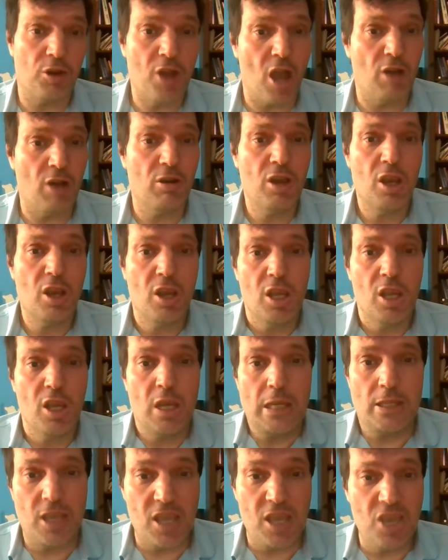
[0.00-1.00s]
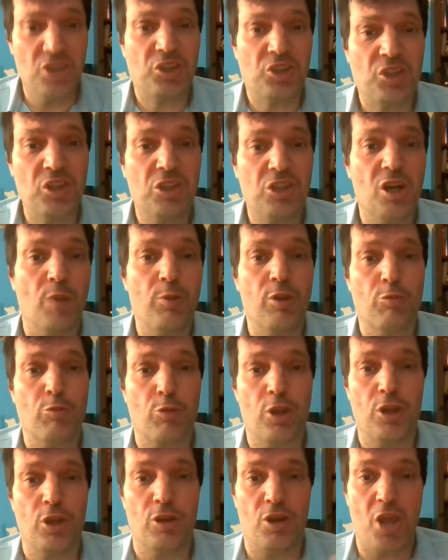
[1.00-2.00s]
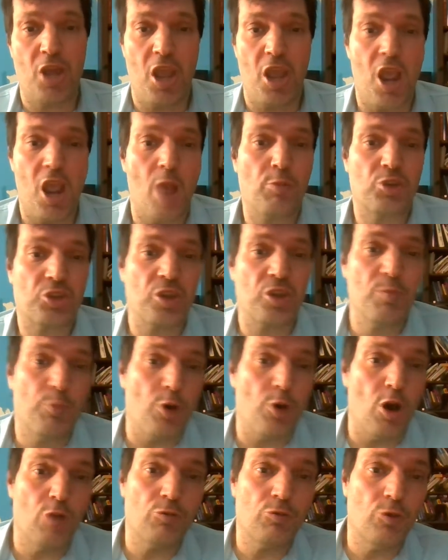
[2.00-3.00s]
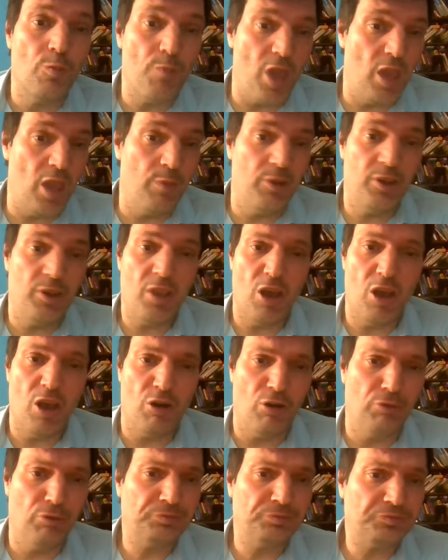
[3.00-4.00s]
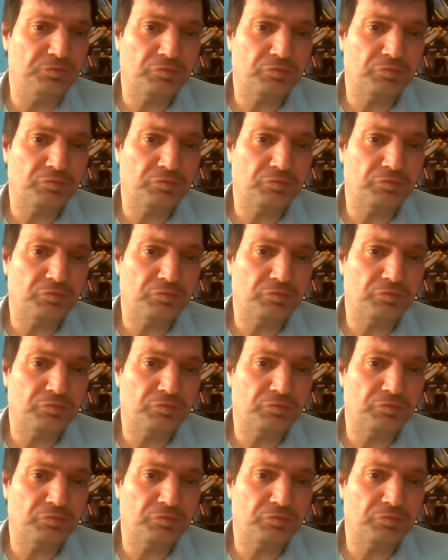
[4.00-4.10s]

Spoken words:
Now, the ECW arena in the Hammerstein Ballroom maybe held